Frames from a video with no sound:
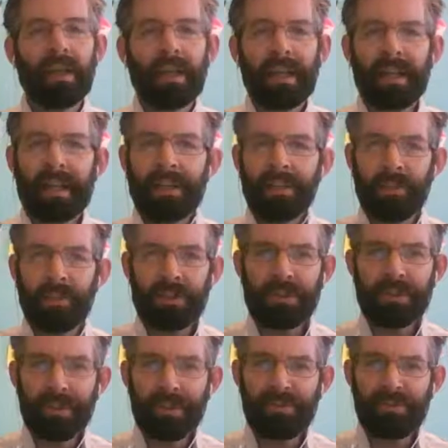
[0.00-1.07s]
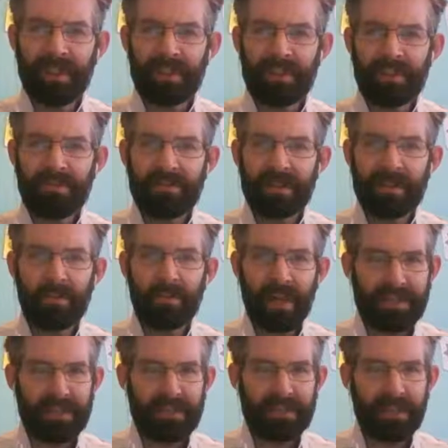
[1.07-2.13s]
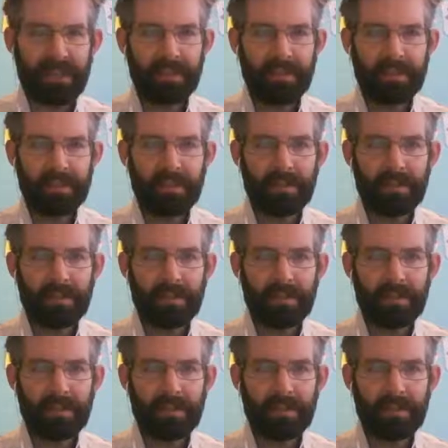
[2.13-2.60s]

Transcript: I use the perfective in the present tense?